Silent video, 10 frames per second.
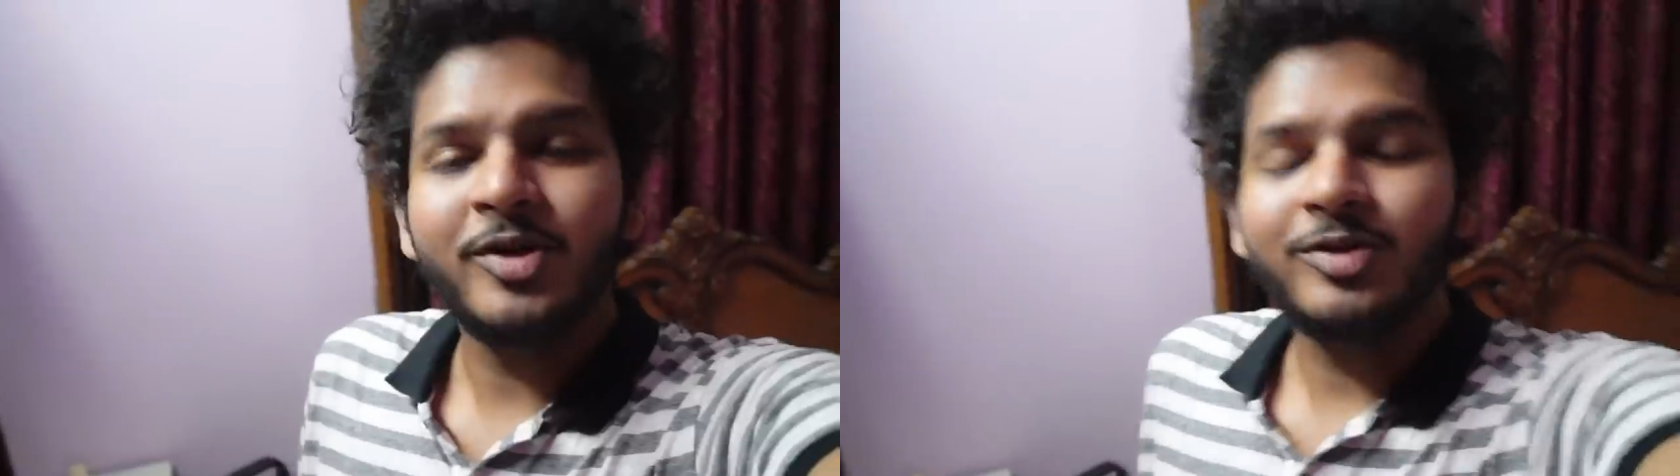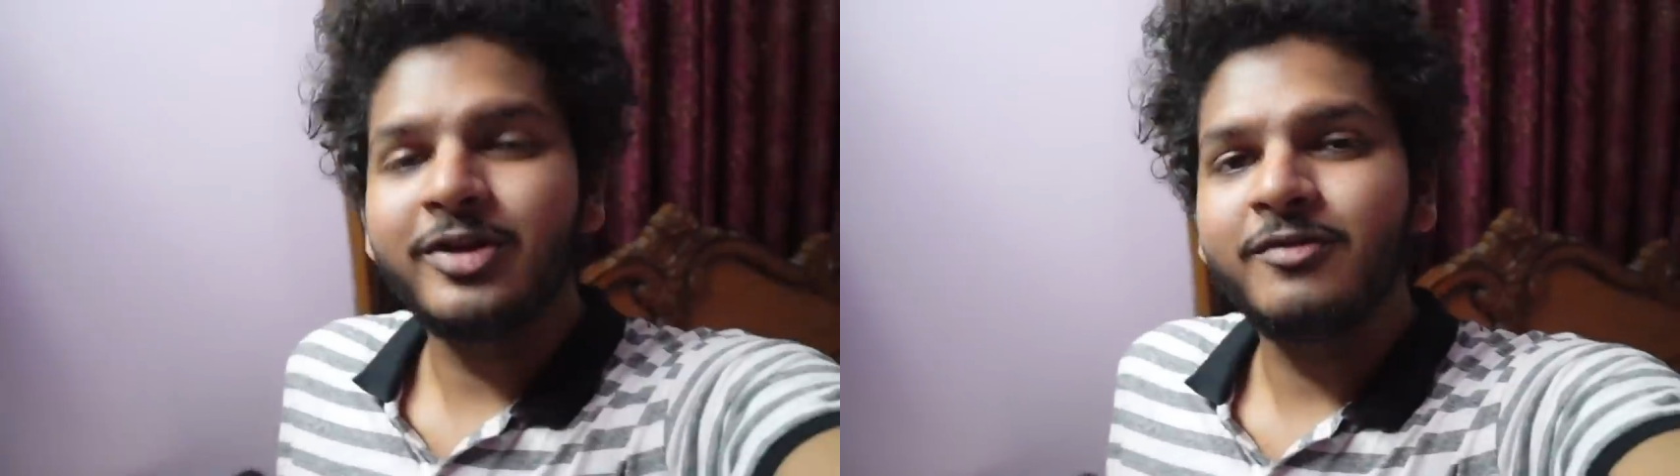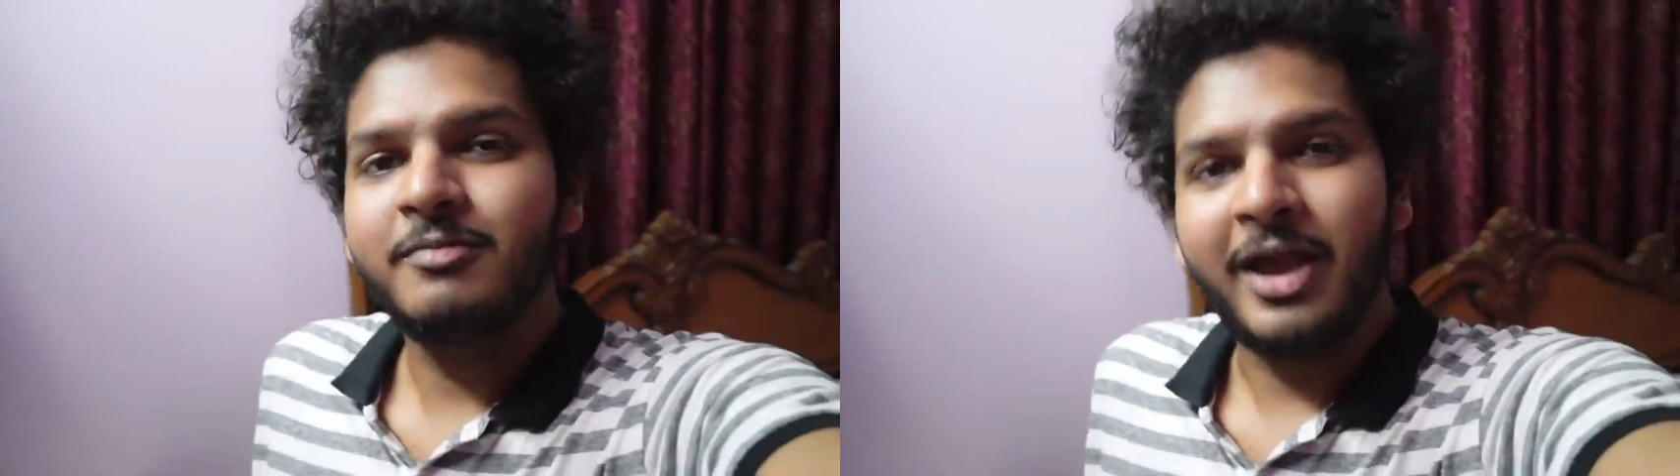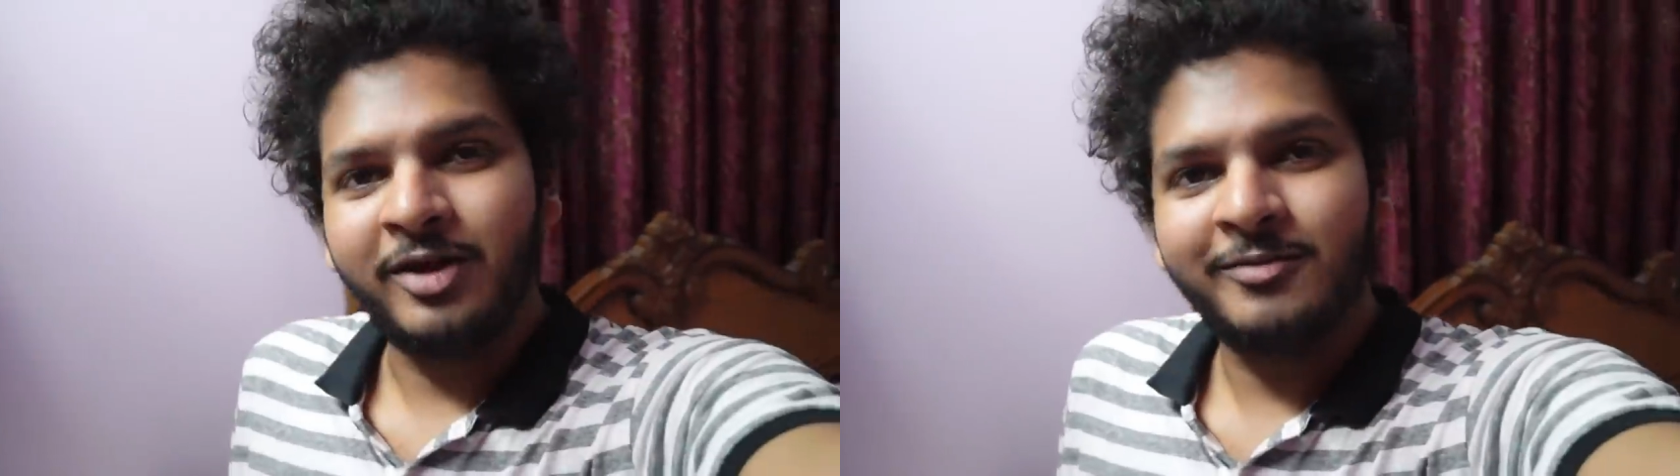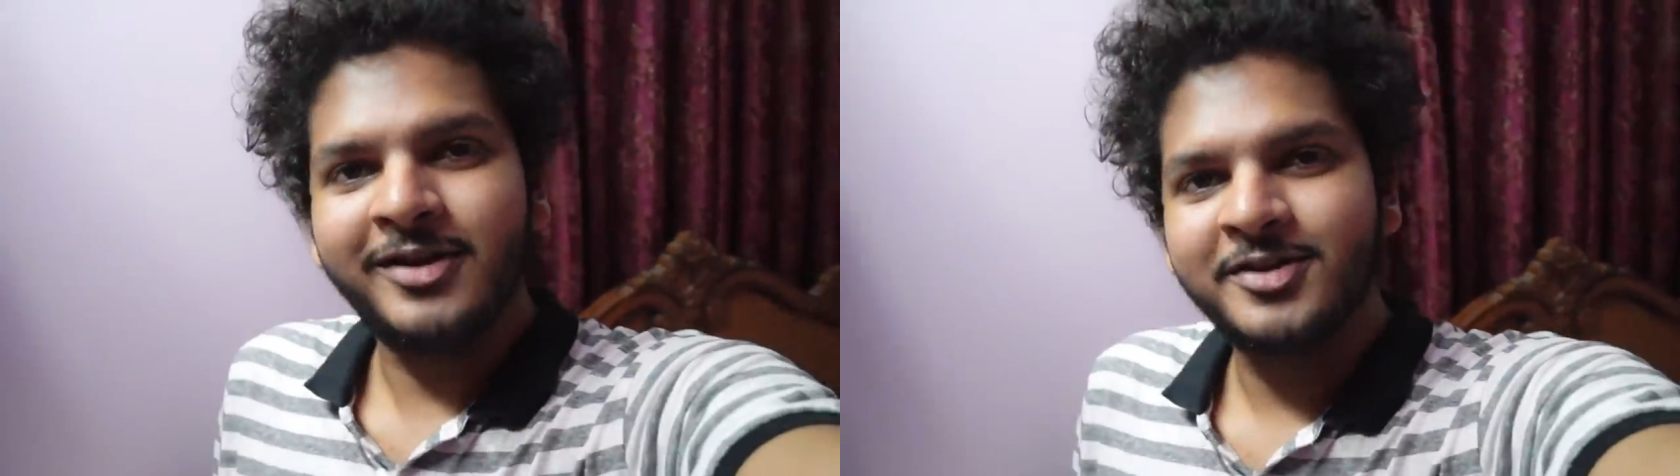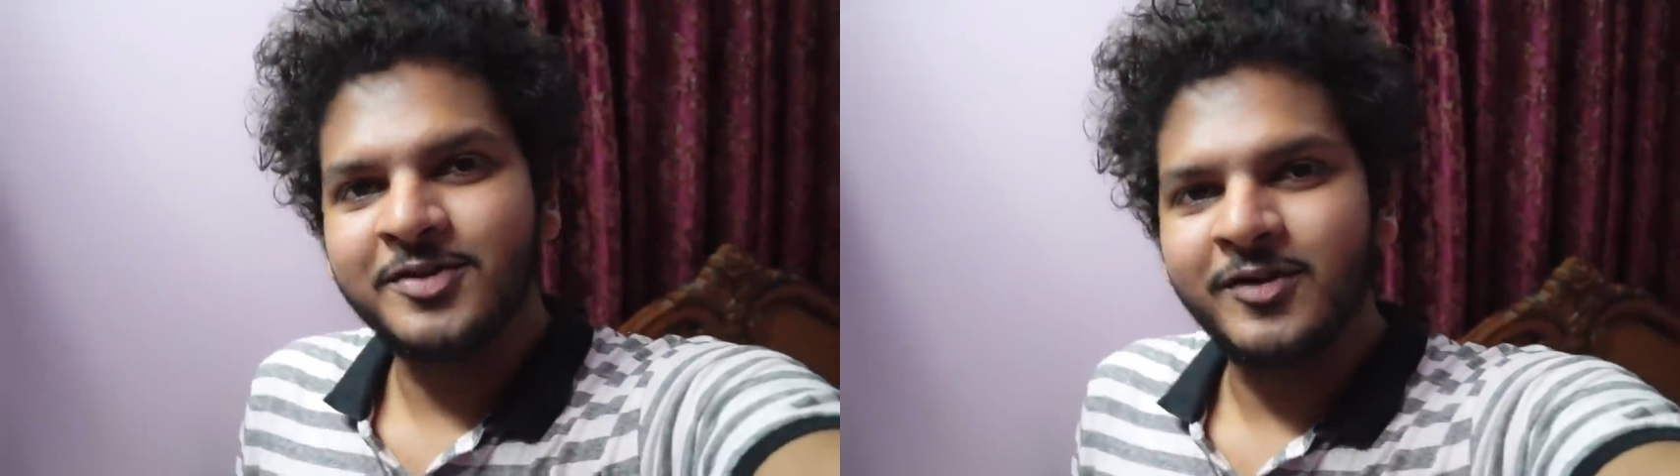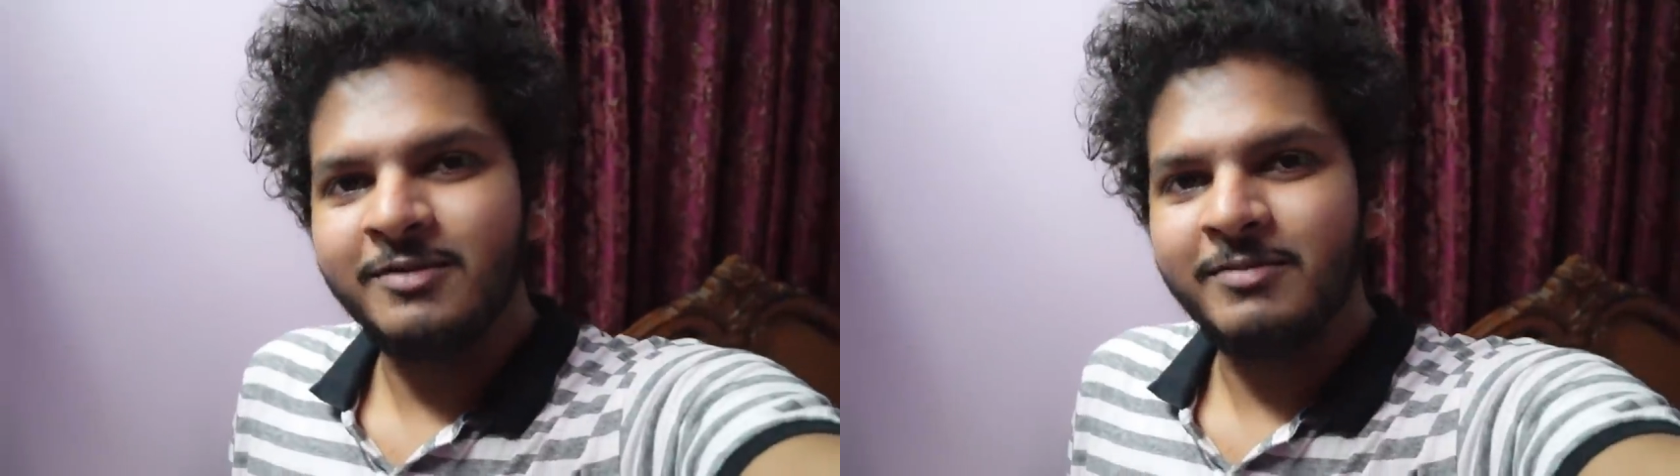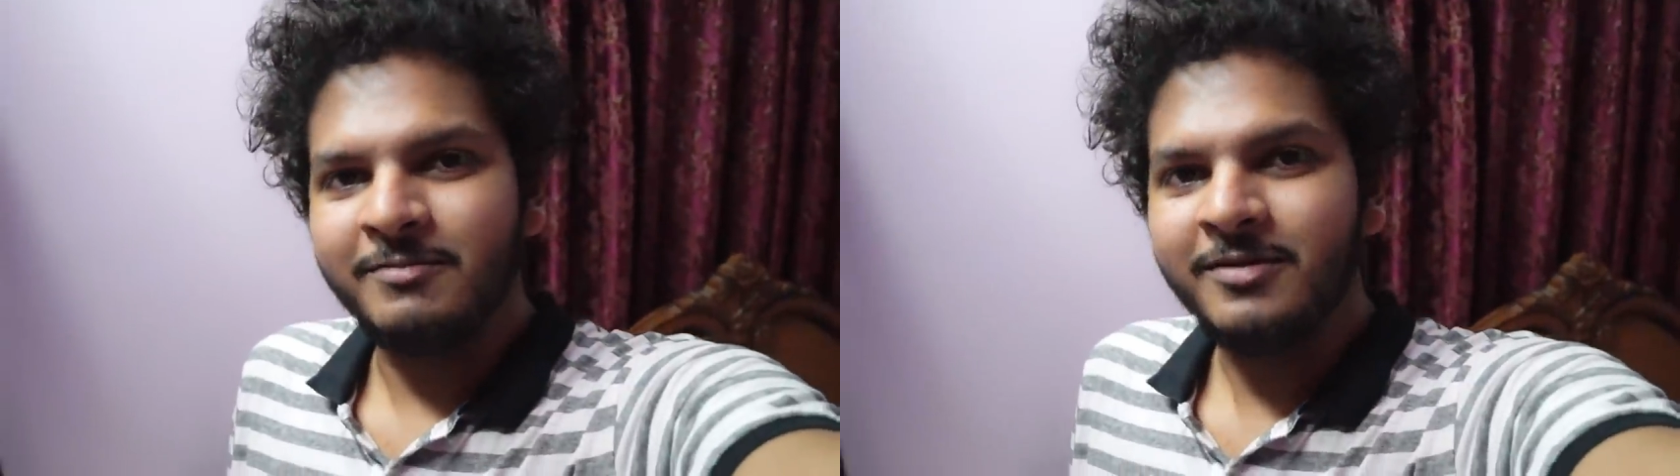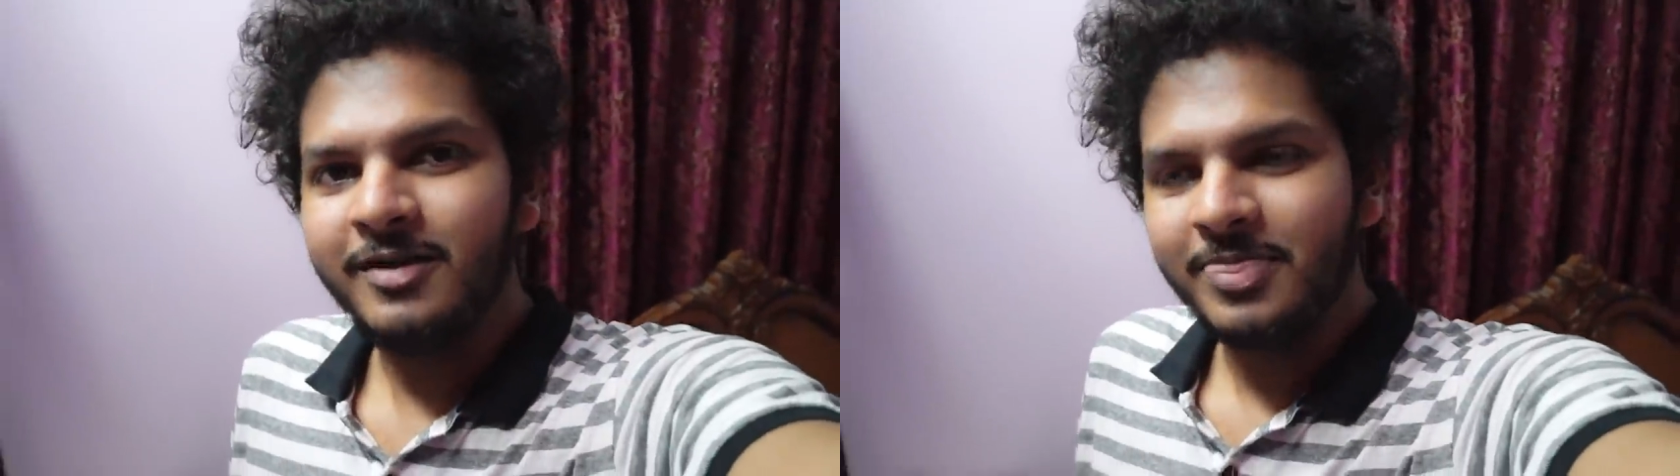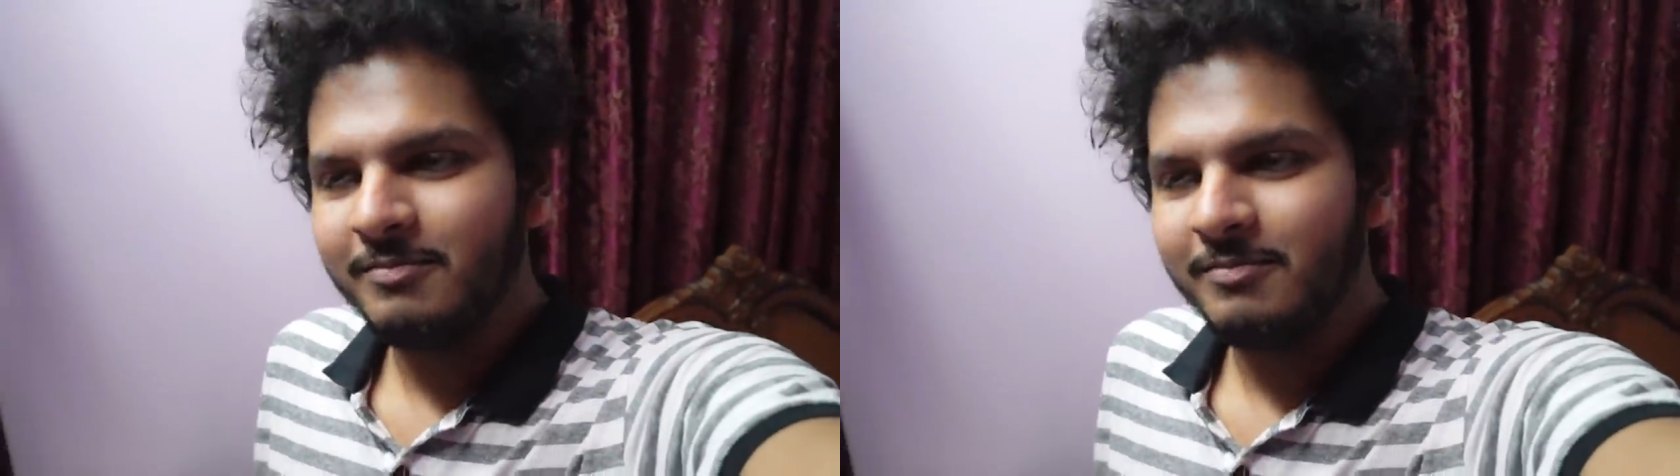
going to give a microbiology 1 paper